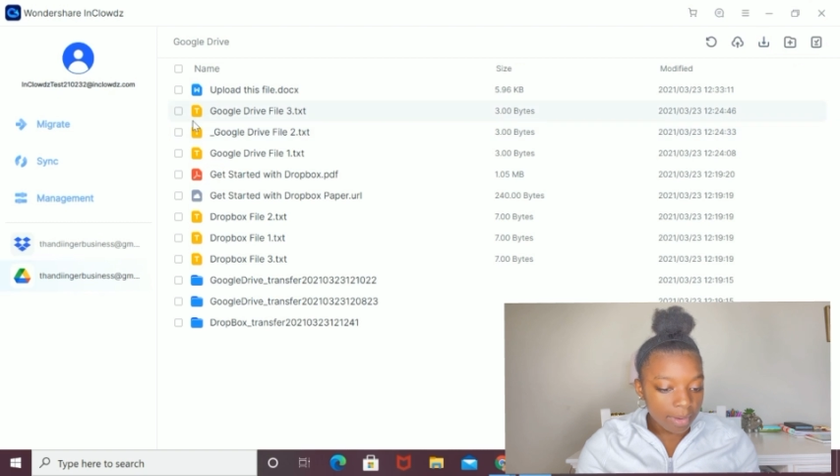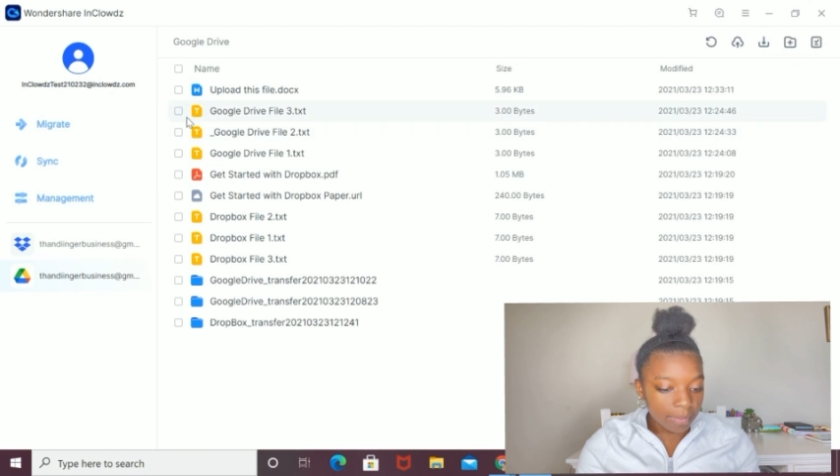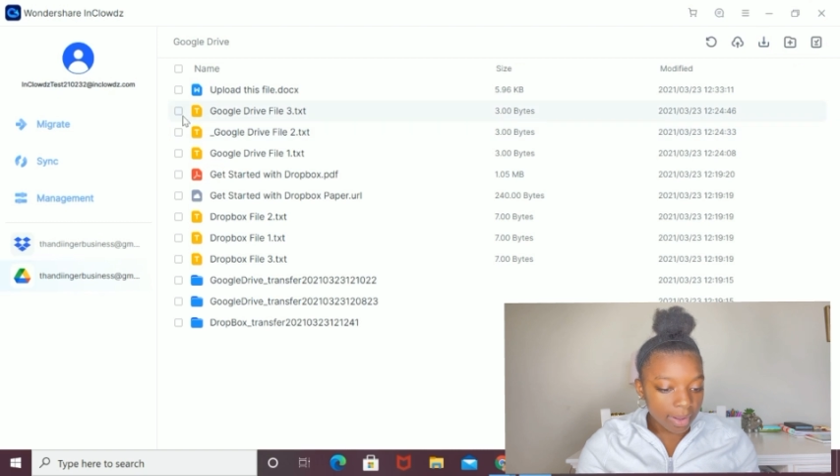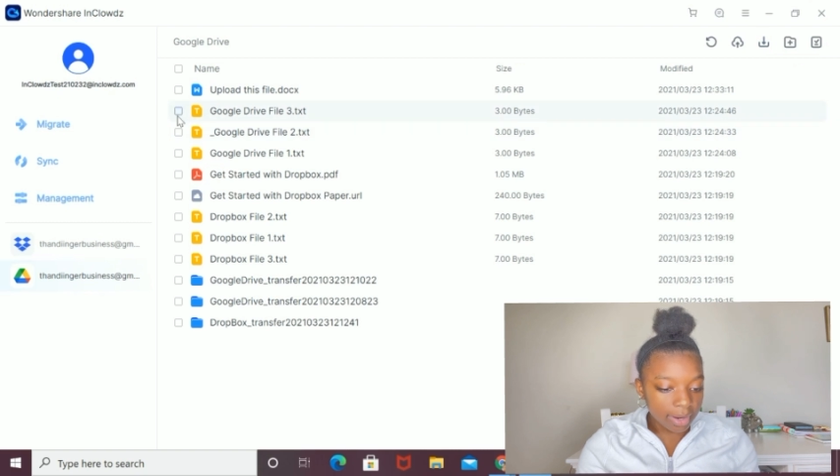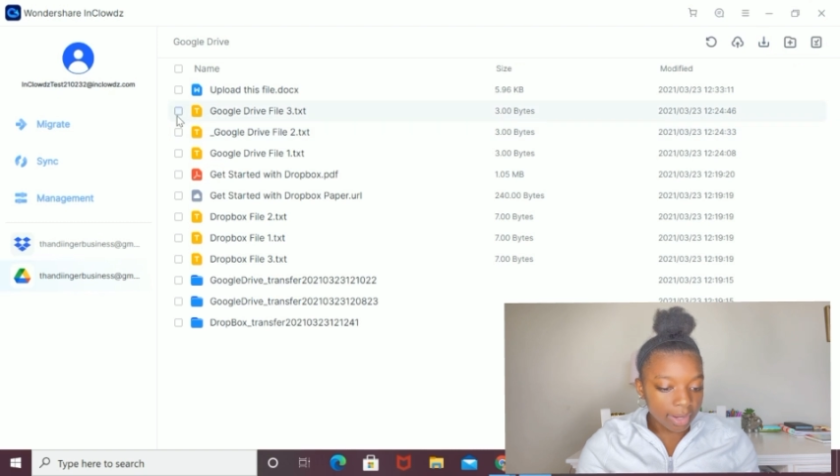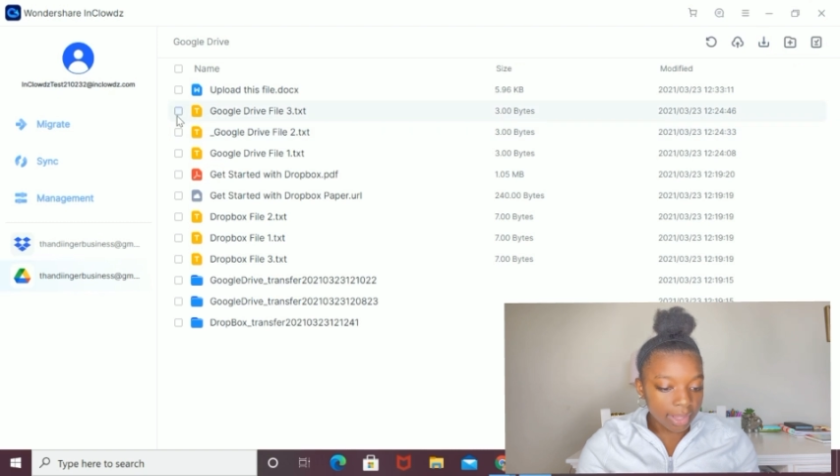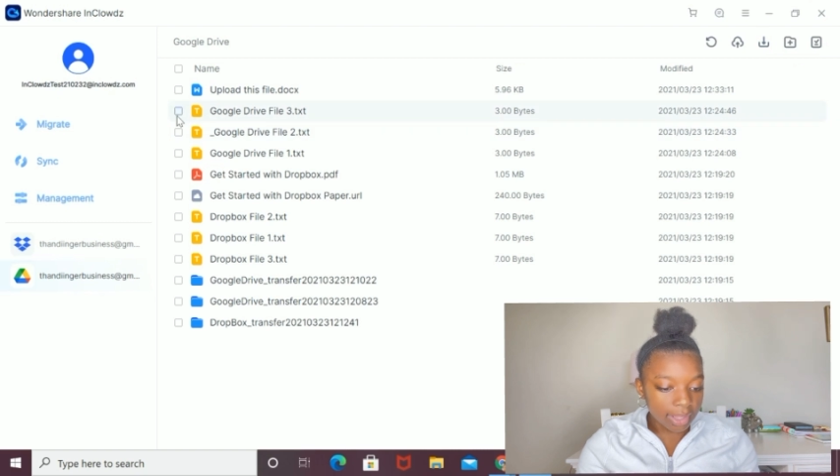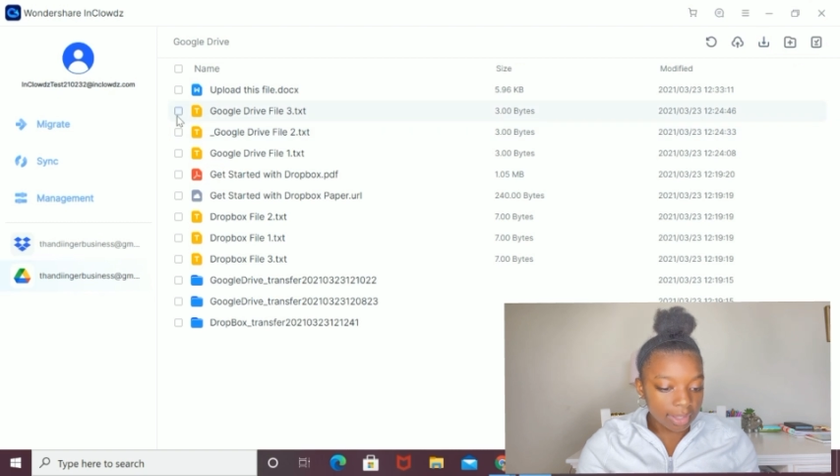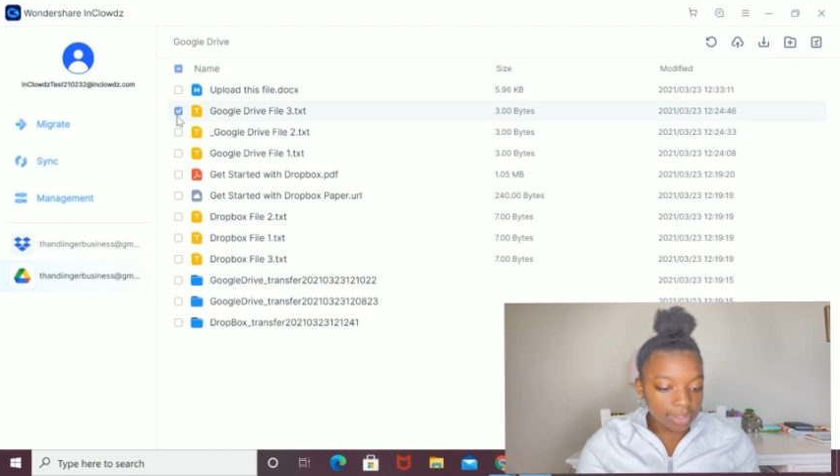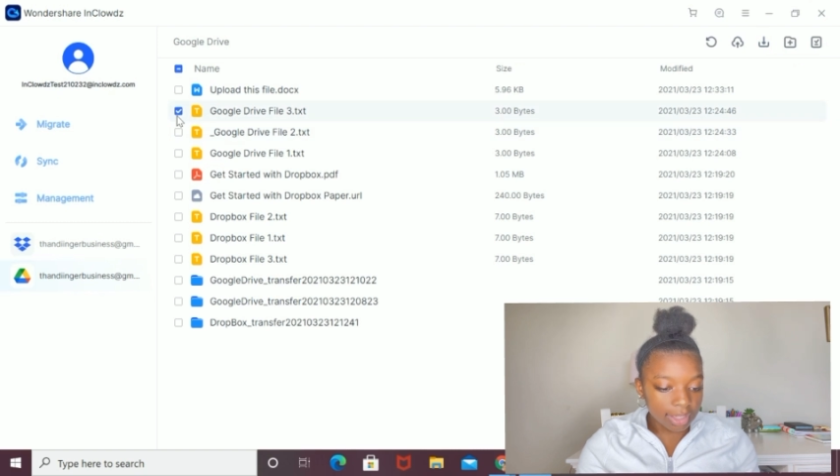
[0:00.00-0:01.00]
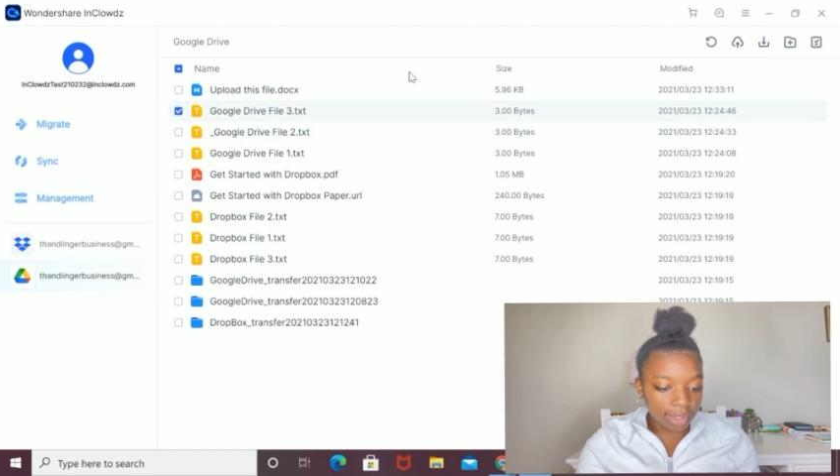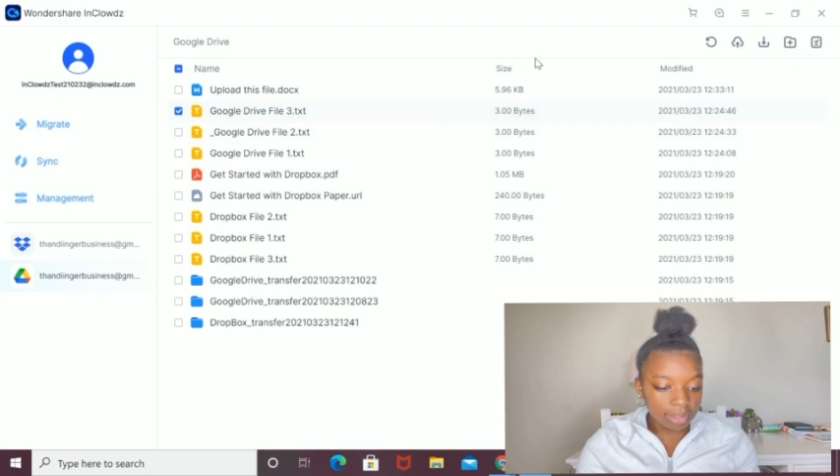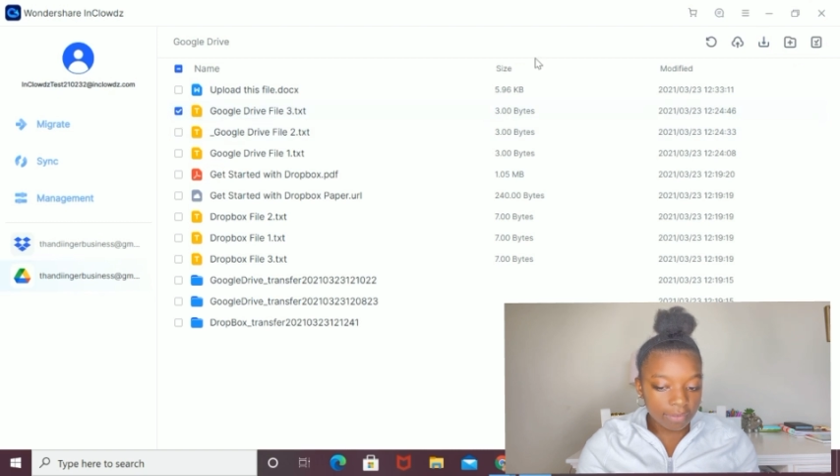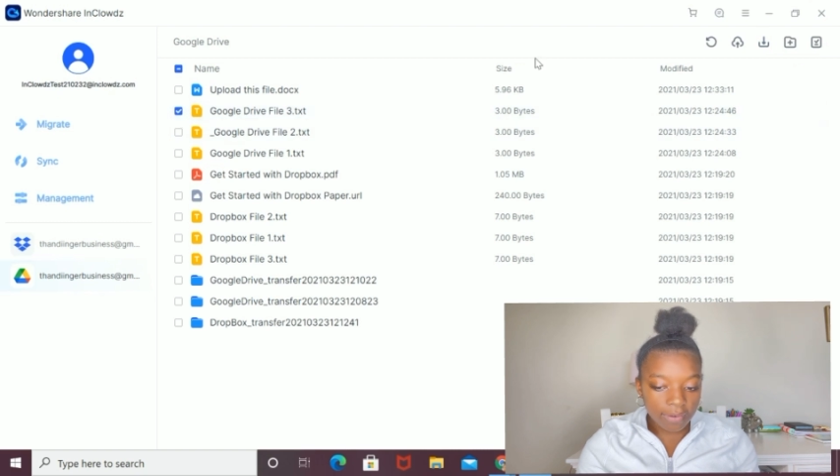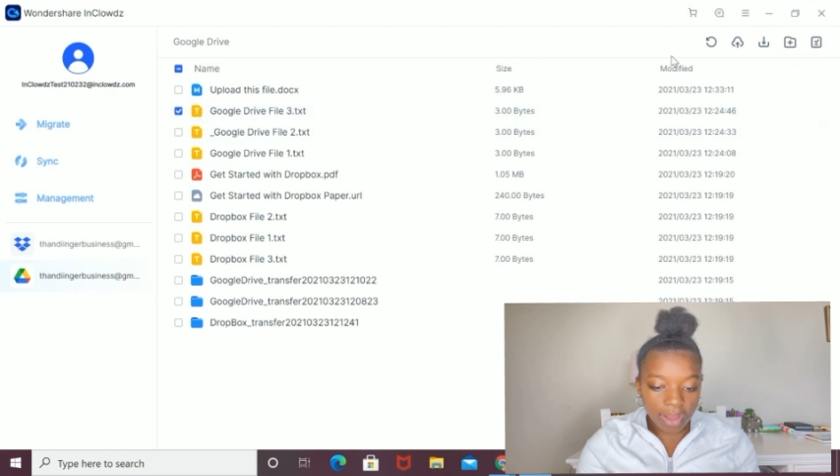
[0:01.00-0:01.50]
by selecting
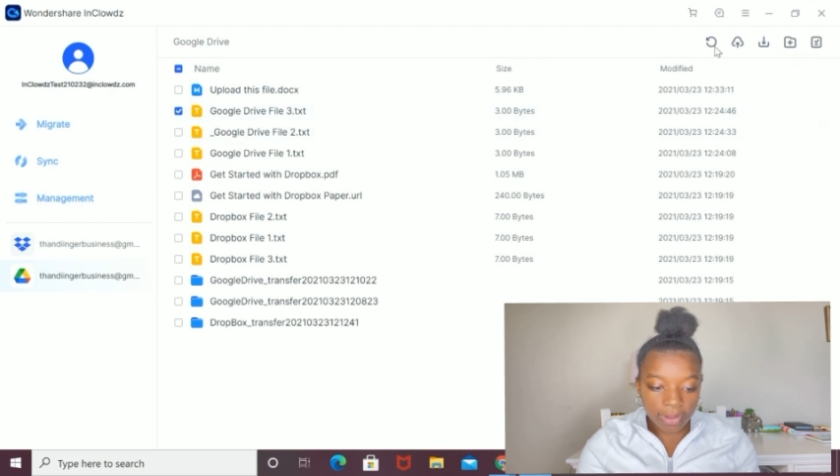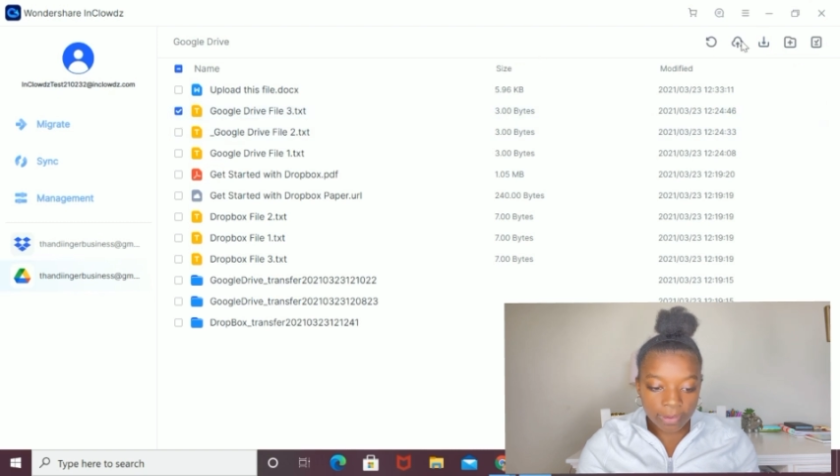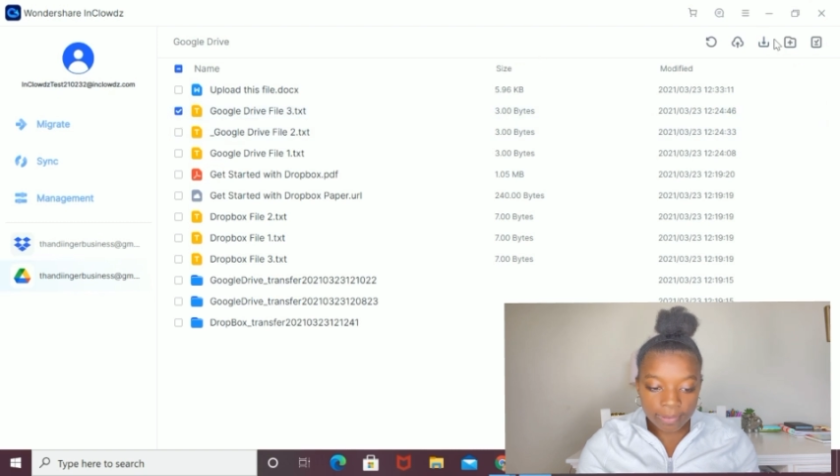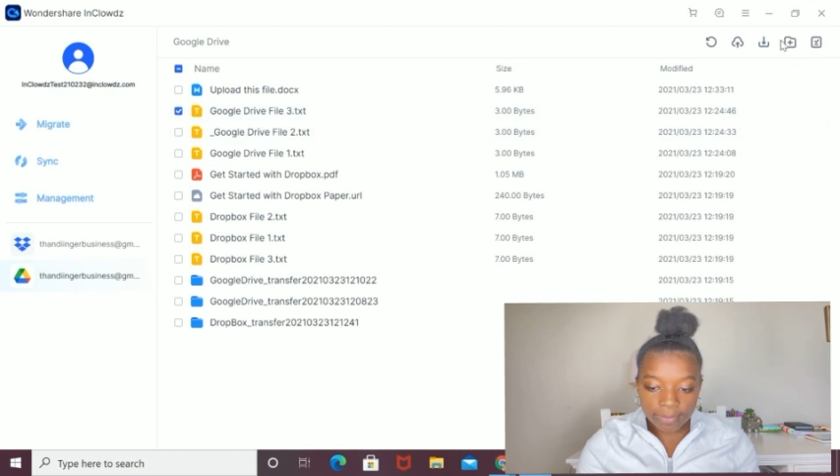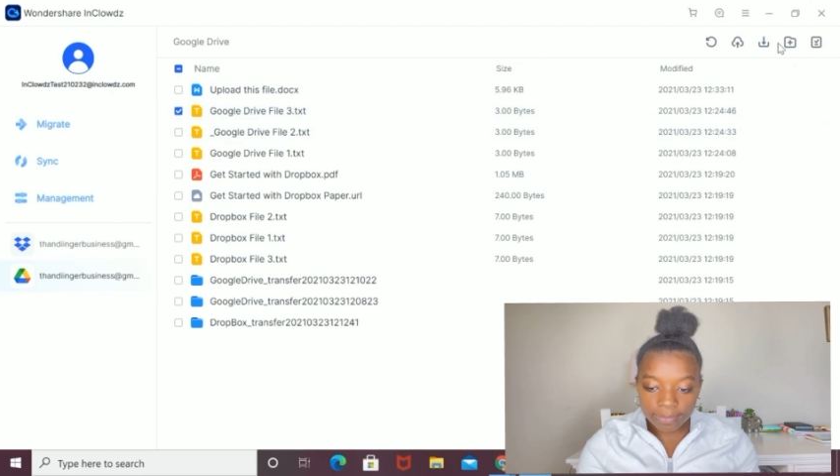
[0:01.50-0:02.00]
a file